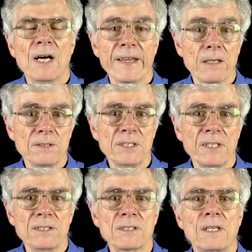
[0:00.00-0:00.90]

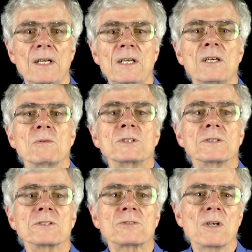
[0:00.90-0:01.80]
ILDs, which
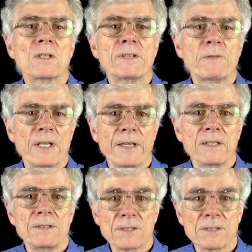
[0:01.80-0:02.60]
are strongly related